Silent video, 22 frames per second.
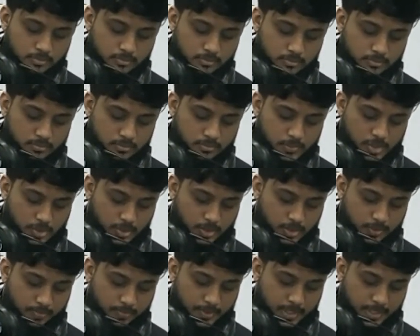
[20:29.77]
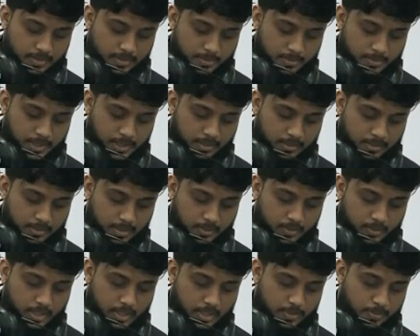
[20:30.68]
Okay, that's the main thing we
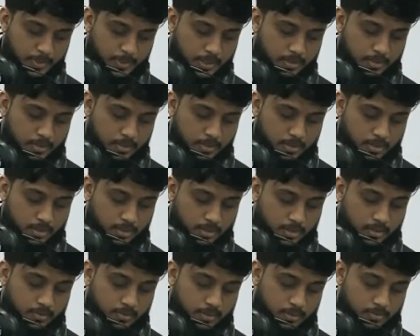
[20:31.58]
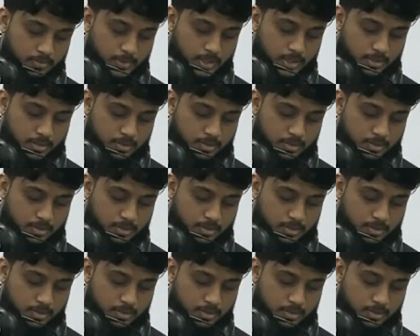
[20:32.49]
expect from this.